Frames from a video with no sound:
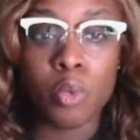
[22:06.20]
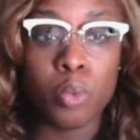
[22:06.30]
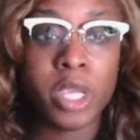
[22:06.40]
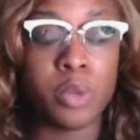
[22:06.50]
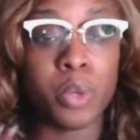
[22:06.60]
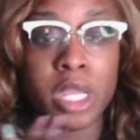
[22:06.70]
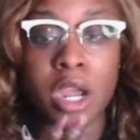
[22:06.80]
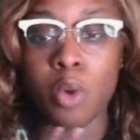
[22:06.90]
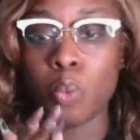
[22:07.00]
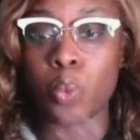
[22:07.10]

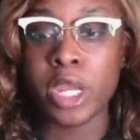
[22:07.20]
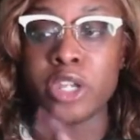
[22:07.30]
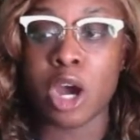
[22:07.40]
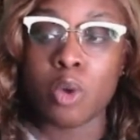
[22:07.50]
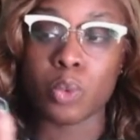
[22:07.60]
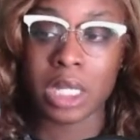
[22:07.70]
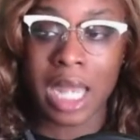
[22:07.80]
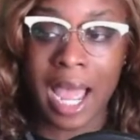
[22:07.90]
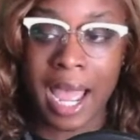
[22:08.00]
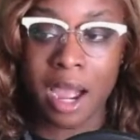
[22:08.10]
we don't
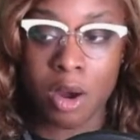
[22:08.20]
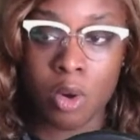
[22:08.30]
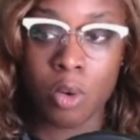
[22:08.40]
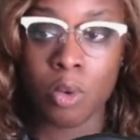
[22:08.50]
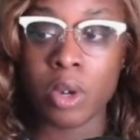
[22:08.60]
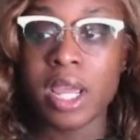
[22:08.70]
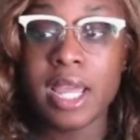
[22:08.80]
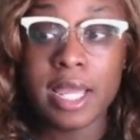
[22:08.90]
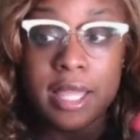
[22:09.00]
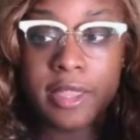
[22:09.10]
rely on
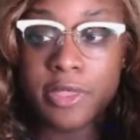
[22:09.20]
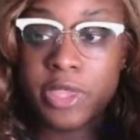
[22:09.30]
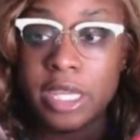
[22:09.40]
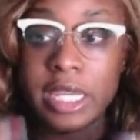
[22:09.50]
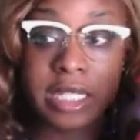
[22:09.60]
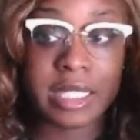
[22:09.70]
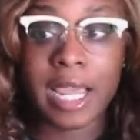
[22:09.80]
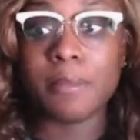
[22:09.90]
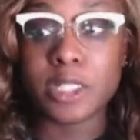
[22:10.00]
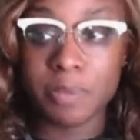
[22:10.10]
the
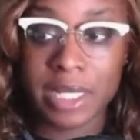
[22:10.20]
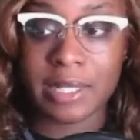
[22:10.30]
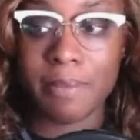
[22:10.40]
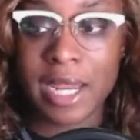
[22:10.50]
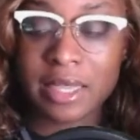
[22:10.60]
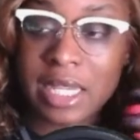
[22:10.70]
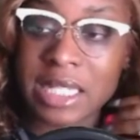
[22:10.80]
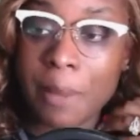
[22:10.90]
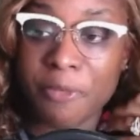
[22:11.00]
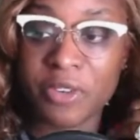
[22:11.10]
establishment to make things
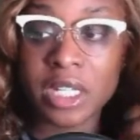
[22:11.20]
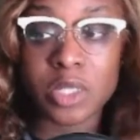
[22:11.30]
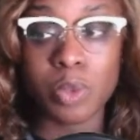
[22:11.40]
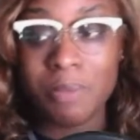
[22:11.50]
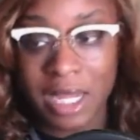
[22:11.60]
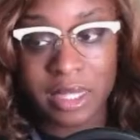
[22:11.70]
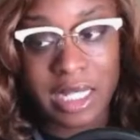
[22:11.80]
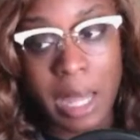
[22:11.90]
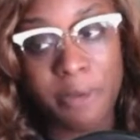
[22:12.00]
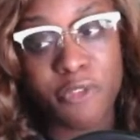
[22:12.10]
happen for us. We make
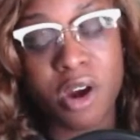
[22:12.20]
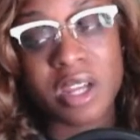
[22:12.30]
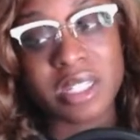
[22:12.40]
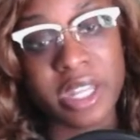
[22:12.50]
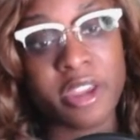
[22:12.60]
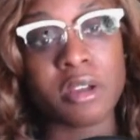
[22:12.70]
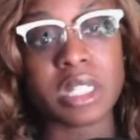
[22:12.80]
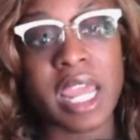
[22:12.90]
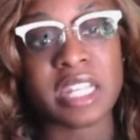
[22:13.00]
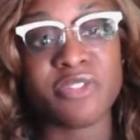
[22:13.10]
things happen for ourselves.
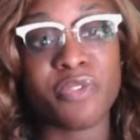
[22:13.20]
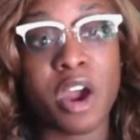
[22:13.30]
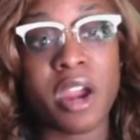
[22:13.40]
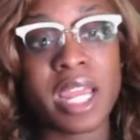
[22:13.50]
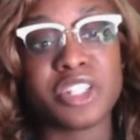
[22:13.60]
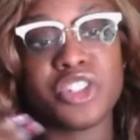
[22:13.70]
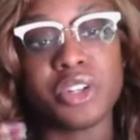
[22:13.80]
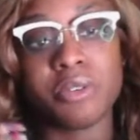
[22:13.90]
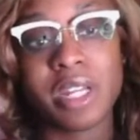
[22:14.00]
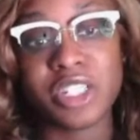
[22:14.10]
As far as
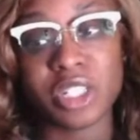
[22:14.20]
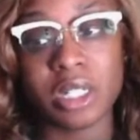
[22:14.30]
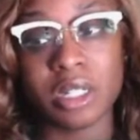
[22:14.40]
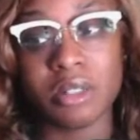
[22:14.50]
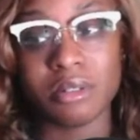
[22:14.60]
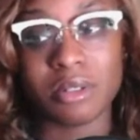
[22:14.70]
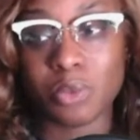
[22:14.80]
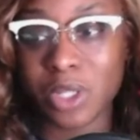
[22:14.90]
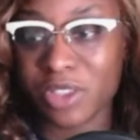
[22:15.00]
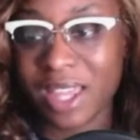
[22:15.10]
generation,
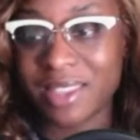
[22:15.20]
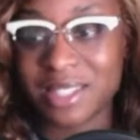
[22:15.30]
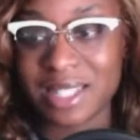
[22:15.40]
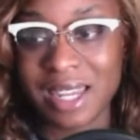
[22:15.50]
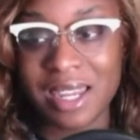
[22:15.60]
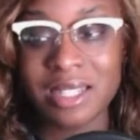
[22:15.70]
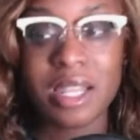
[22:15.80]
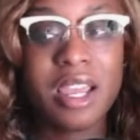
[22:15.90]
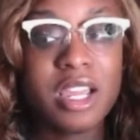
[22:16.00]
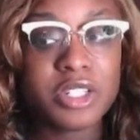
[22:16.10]
what are they? The Z's?
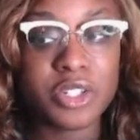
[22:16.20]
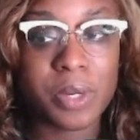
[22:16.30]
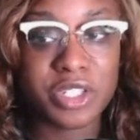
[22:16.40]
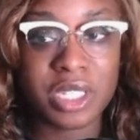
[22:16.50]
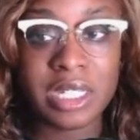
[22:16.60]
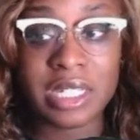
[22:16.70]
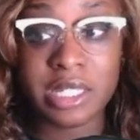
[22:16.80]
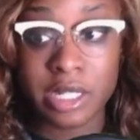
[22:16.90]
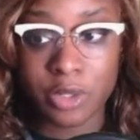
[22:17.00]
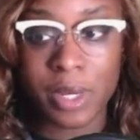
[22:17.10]
Generation Z's is
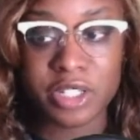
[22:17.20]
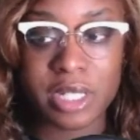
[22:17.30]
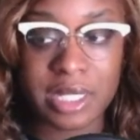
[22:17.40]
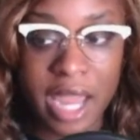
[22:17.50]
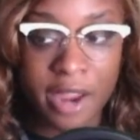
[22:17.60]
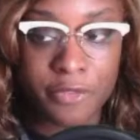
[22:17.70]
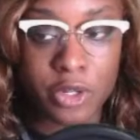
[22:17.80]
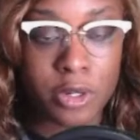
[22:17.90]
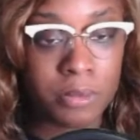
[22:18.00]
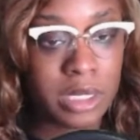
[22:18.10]
generation that's
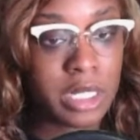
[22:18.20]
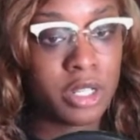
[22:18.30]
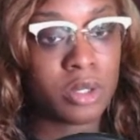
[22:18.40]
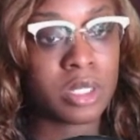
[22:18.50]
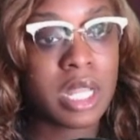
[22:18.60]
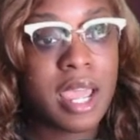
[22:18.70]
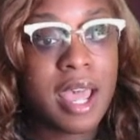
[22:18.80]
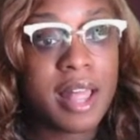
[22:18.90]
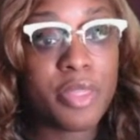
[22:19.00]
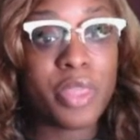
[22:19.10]
after the millennials.
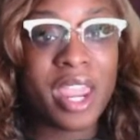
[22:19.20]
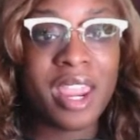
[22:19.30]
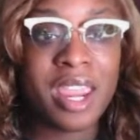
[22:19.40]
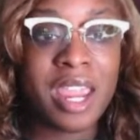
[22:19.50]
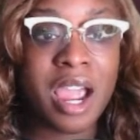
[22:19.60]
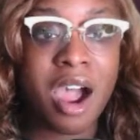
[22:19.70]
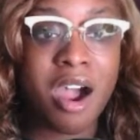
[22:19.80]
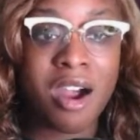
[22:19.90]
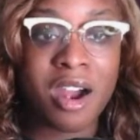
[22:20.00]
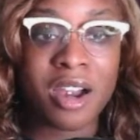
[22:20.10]
They
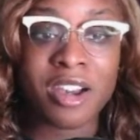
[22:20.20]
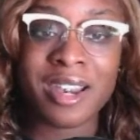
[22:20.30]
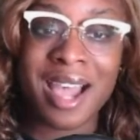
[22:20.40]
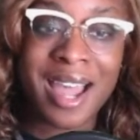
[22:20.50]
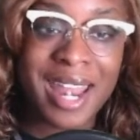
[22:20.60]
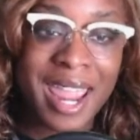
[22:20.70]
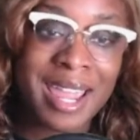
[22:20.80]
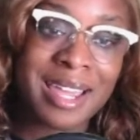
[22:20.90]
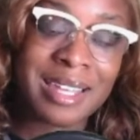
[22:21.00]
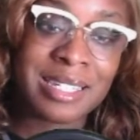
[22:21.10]
are not
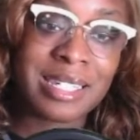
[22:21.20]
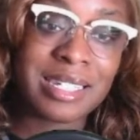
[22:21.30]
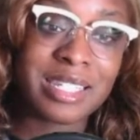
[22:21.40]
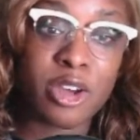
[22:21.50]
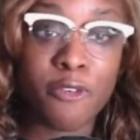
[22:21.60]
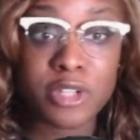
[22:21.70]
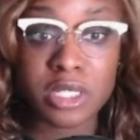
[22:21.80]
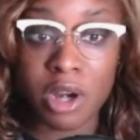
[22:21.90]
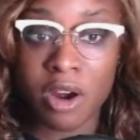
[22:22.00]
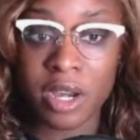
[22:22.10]
as
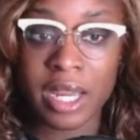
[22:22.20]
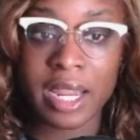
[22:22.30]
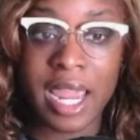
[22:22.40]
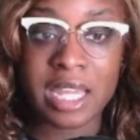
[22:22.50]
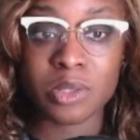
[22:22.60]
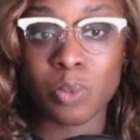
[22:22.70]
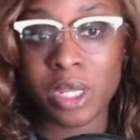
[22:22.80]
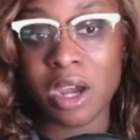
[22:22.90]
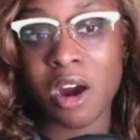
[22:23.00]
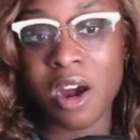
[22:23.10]
self-starting as
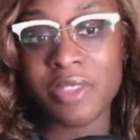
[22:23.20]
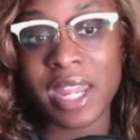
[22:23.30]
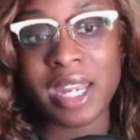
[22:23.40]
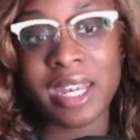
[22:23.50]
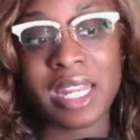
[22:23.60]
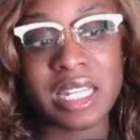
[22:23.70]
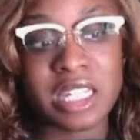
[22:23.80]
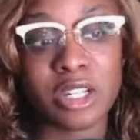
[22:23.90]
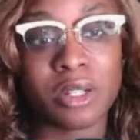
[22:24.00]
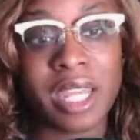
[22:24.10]
we are. They didn't
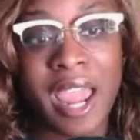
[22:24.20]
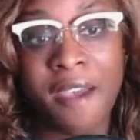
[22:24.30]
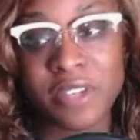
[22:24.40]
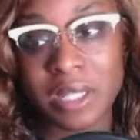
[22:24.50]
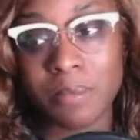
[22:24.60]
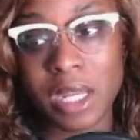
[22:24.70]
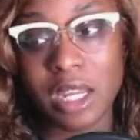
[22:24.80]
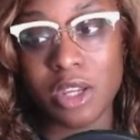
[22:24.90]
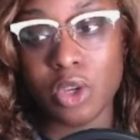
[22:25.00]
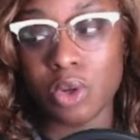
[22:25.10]
necessarily have to be.
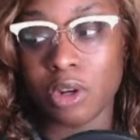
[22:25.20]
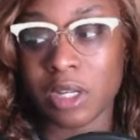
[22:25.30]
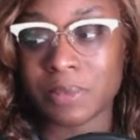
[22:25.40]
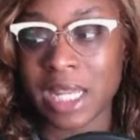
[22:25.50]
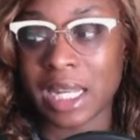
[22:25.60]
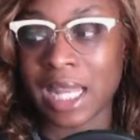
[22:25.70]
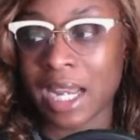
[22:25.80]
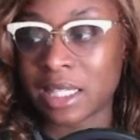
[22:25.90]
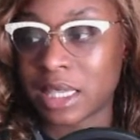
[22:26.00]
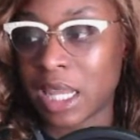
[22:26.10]
You know what I'm saying? A
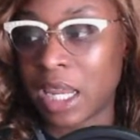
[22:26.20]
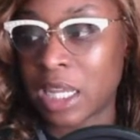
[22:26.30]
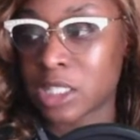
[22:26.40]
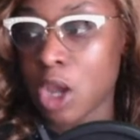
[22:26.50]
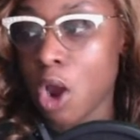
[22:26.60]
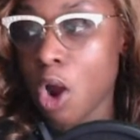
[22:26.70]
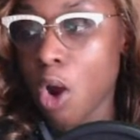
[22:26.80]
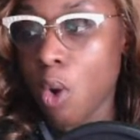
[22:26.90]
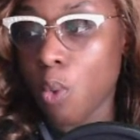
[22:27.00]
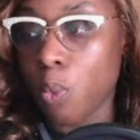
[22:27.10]
lot of things
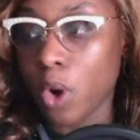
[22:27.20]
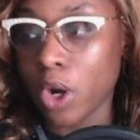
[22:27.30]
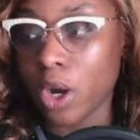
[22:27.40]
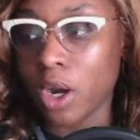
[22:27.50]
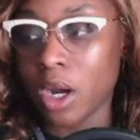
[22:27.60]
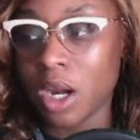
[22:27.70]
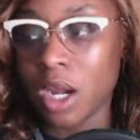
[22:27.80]
were